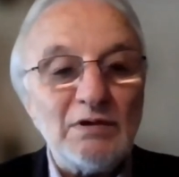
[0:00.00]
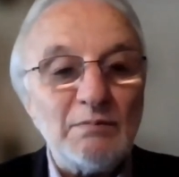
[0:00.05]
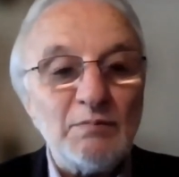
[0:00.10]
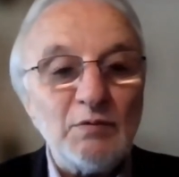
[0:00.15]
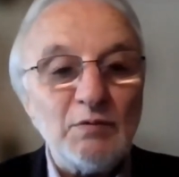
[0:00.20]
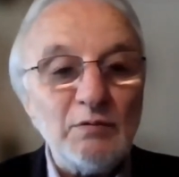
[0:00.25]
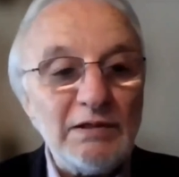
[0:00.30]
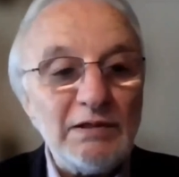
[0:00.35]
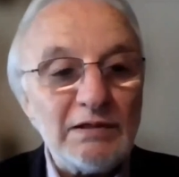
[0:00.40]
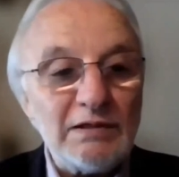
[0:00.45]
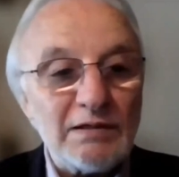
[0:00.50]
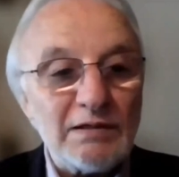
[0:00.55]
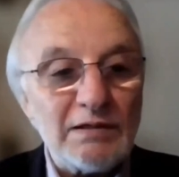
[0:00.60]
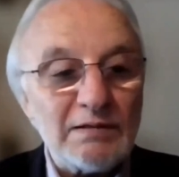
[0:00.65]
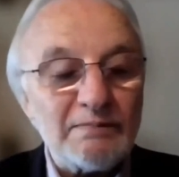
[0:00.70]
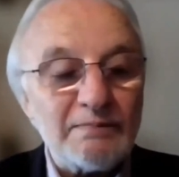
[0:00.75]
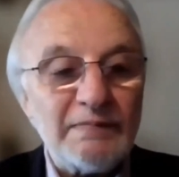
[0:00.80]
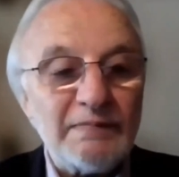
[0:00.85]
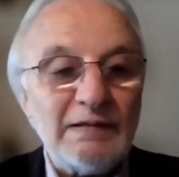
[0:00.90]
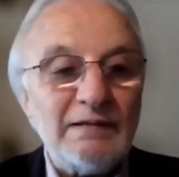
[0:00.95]
and Chile
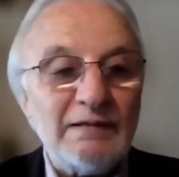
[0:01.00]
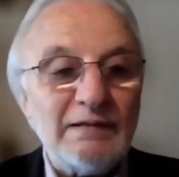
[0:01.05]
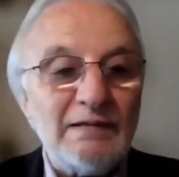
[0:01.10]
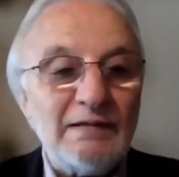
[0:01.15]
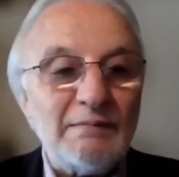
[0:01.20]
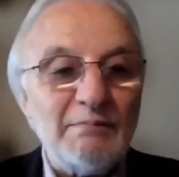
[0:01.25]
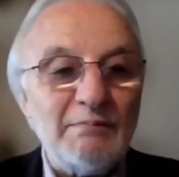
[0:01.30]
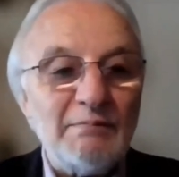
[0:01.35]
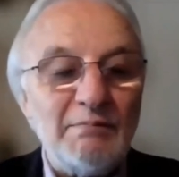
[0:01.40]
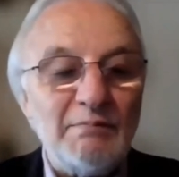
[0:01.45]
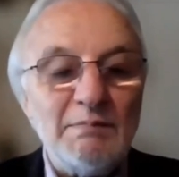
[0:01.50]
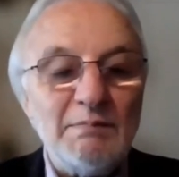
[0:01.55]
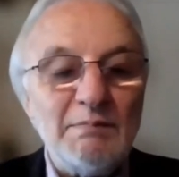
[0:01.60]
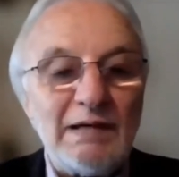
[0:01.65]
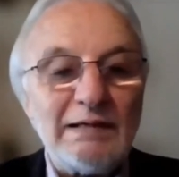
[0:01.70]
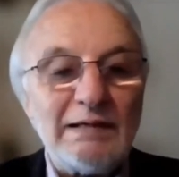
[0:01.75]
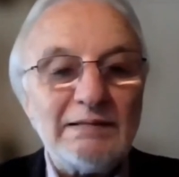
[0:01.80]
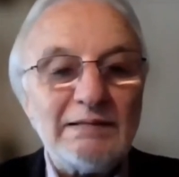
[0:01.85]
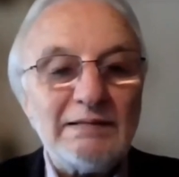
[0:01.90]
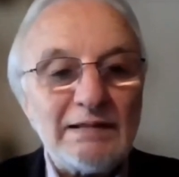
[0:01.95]
are issuing
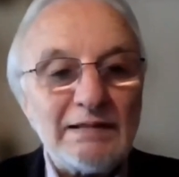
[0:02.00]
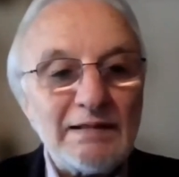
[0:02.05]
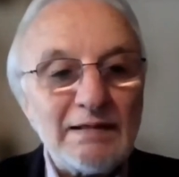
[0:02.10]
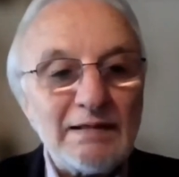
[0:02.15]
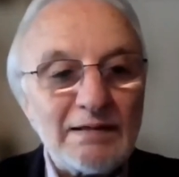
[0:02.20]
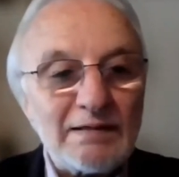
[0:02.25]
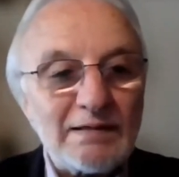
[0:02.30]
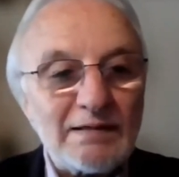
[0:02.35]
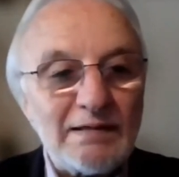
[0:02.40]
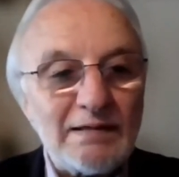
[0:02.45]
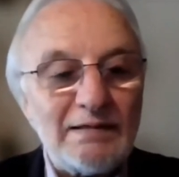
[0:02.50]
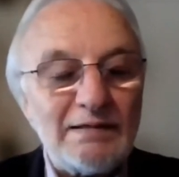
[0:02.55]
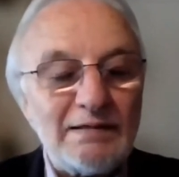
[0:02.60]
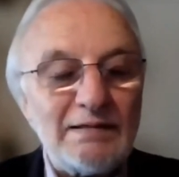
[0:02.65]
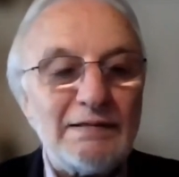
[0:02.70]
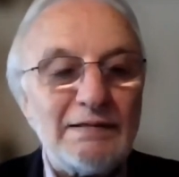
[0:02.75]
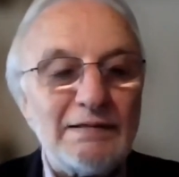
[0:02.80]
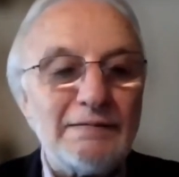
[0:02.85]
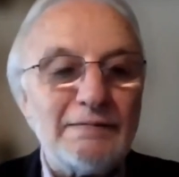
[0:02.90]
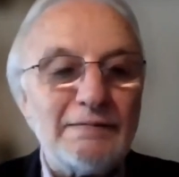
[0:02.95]
public debt
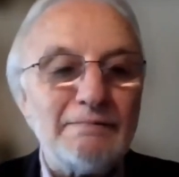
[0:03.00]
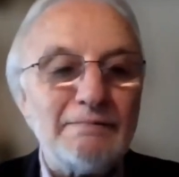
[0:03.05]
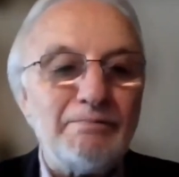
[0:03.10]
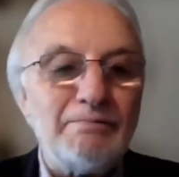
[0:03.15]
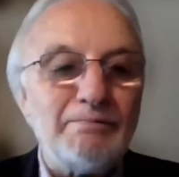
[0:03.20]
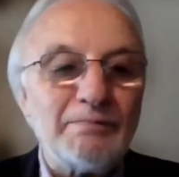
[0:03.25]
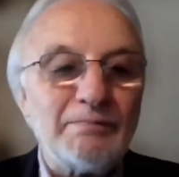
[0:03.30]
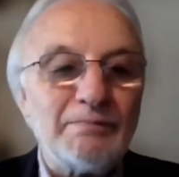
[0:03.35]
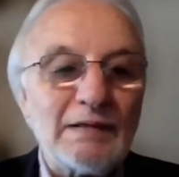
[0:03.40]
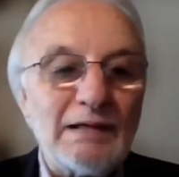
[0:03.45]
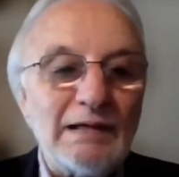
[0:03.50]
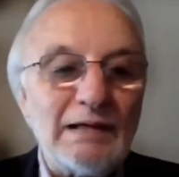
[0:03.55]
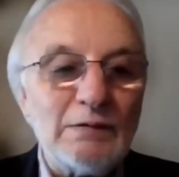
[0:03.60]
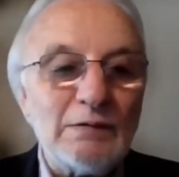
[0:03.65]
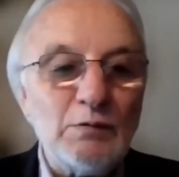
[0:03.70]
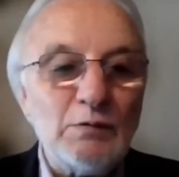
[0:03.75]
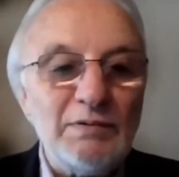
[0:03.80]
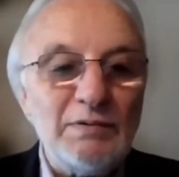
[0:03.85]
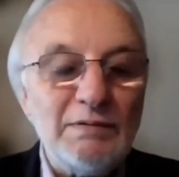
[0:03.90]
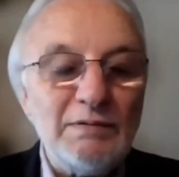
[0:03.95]
um,
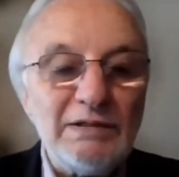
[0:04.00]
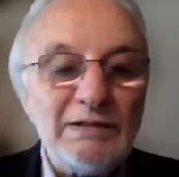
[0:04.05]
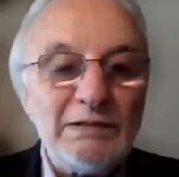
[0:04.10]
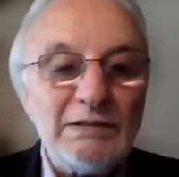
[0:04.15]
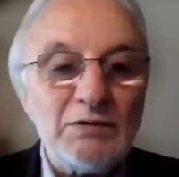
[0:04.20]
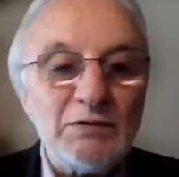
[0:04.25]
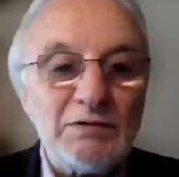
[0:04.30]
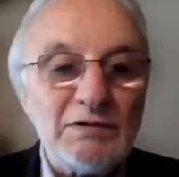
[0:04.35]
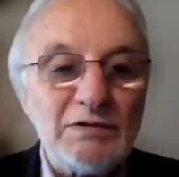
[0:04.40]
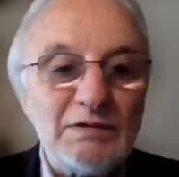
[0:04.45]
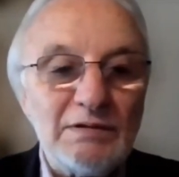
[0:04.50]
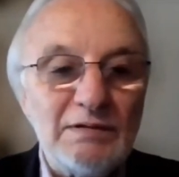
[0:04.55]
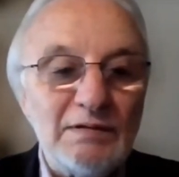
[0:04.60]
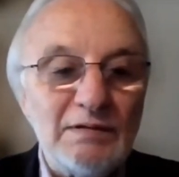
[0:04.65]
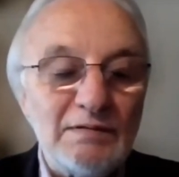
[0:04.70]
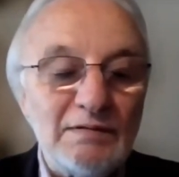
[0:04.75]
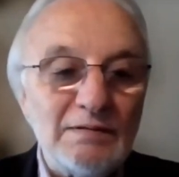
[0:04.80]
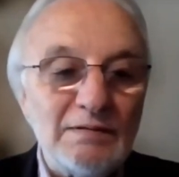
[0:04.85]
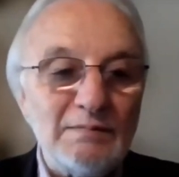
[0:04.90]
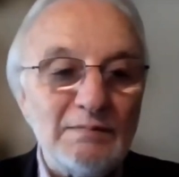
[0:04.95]
tied to the
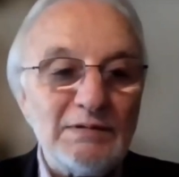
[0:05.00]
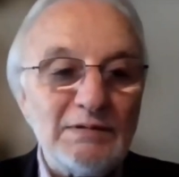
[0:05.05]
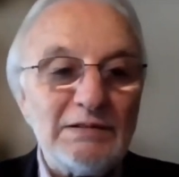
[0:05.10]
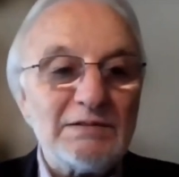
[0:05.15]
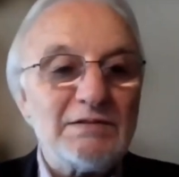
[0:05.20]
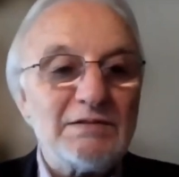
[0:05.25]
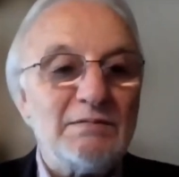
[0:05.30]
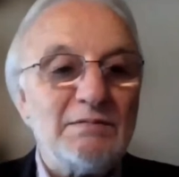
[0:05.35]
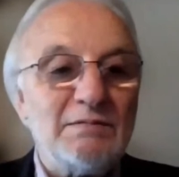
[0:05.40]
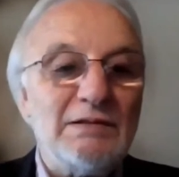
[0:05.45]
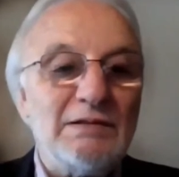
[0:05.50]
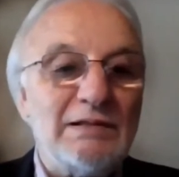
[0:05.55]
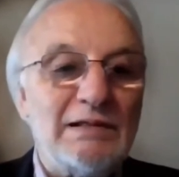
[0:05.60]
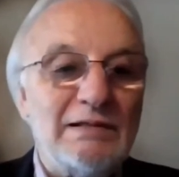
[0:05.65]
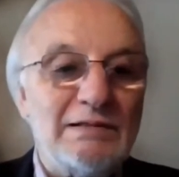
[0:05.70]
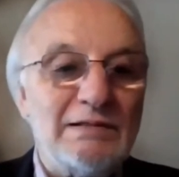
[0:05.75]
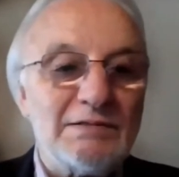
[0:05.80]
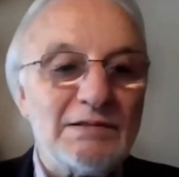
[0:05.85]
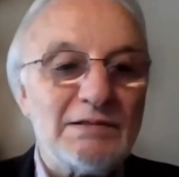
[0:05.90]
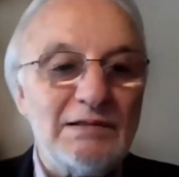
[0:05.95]
compliance of
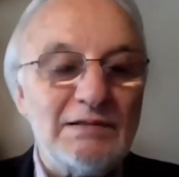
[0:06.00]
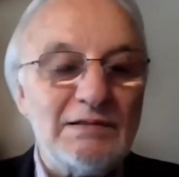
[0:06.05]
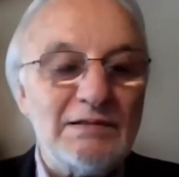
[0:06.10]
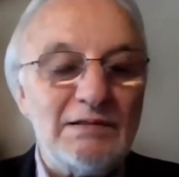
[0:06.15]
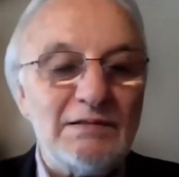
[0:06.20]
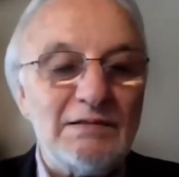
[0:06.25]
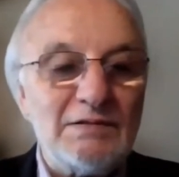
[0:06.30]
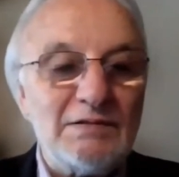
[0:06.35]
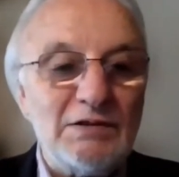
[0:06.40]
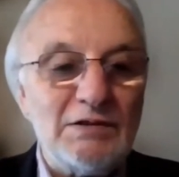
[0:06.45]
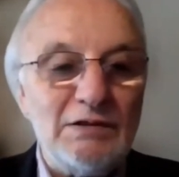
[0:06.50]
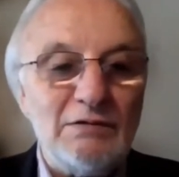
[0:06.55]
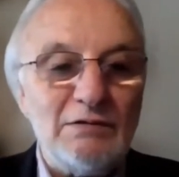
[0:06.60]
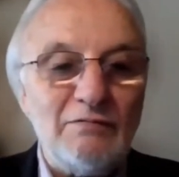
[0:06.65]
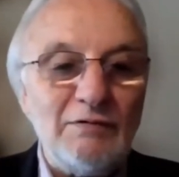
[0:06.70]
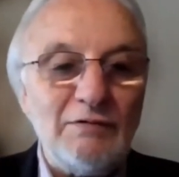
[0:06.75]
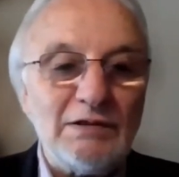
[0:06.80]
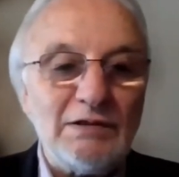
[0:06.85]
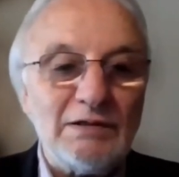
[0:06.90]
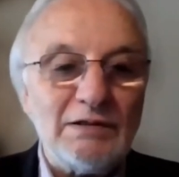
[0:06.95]
environmental
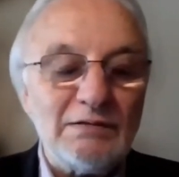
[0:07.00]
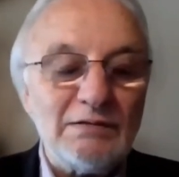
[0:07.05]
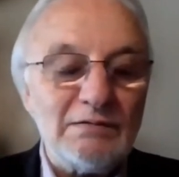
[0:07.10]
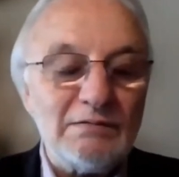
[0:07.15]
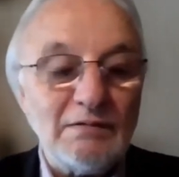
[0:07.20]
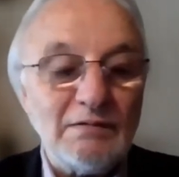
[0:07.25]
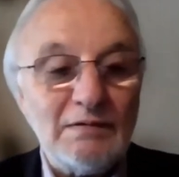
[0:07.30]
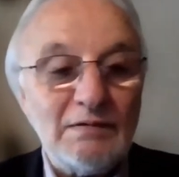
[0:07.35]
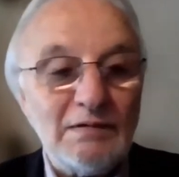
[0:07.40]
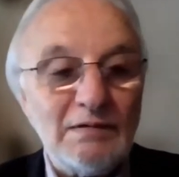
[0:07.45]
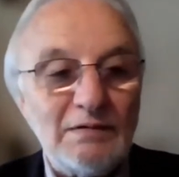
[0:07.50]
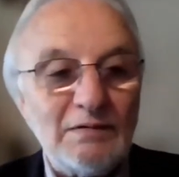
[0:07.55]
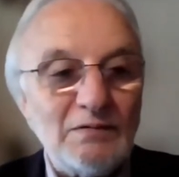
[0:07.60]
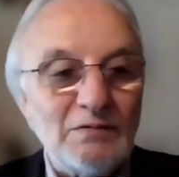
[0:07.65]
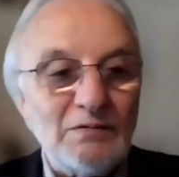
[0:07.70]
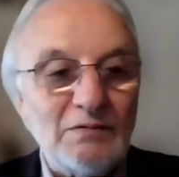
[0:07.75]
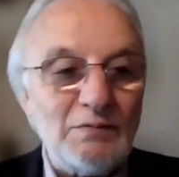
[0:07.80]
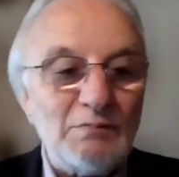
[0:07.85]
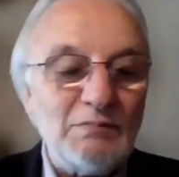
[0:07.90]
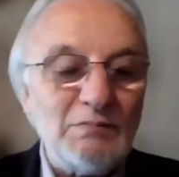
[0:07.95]
goals, which actually
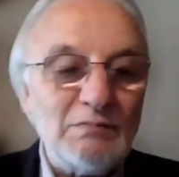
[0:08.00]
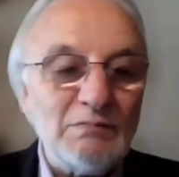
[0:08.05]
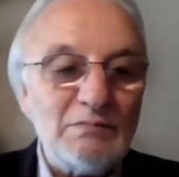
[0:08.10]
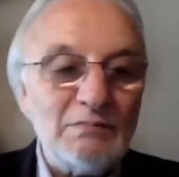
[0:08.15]
mean